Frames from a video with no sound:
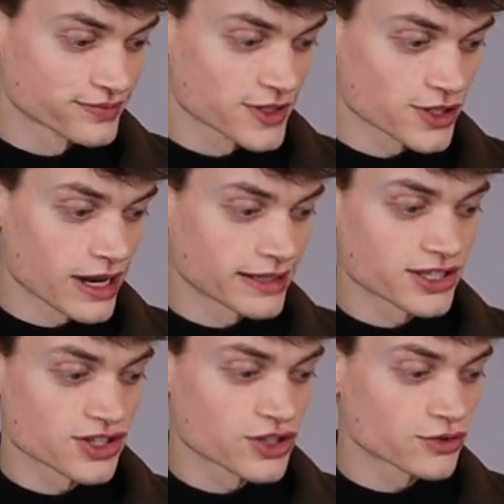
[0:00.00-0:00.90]
So like
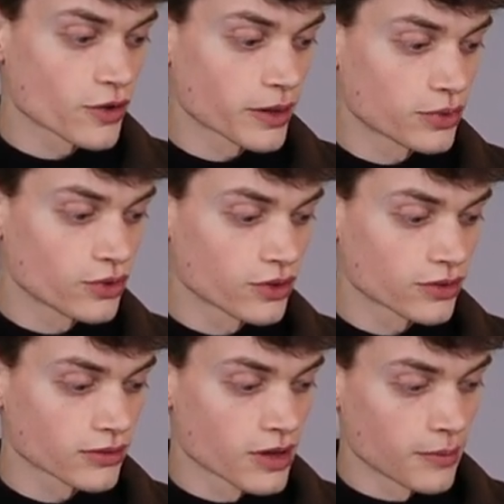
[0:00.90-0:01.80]
this is a throwing
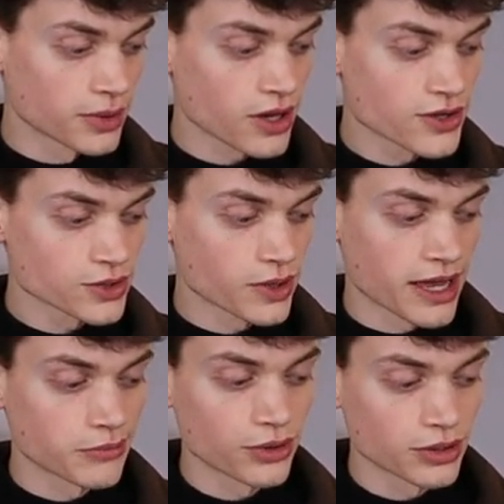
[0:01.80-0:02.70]
book, but also a
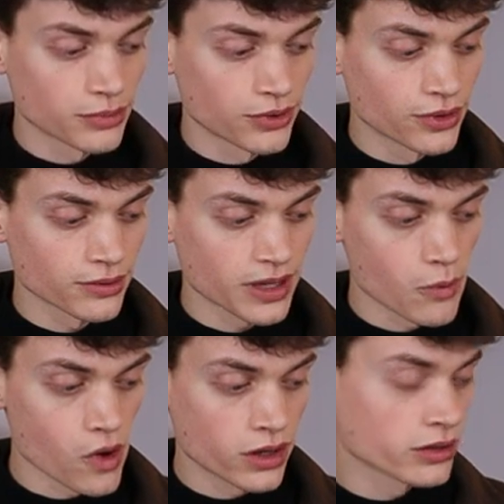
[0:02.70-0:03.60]
hand building book
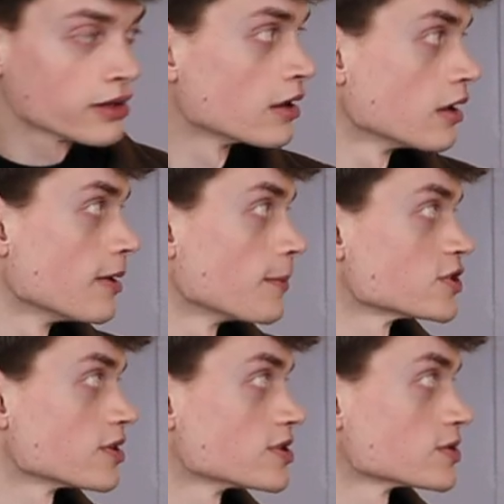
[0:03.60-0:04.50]
in one.
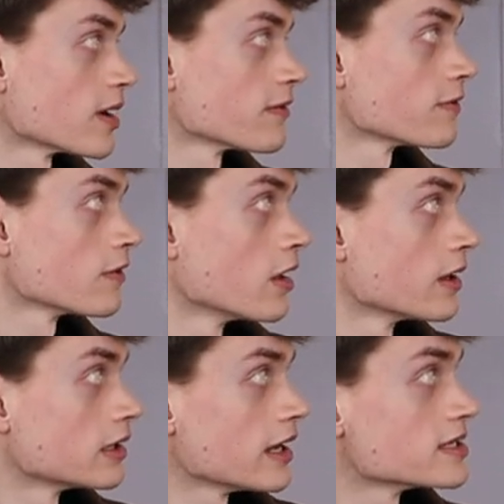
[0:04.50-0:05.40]
But you also have
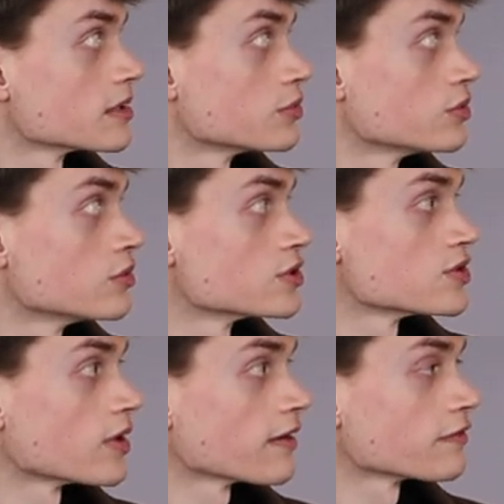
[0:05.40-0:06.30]
glazing books,
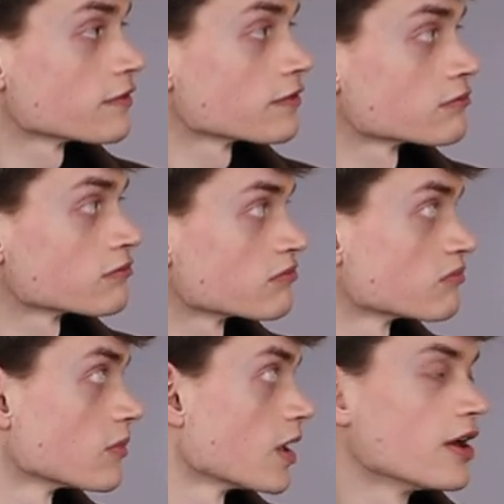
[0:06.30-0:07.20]
you have
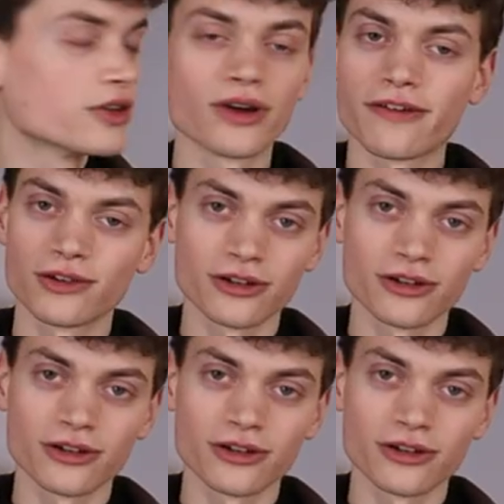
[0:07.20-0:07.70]
you have a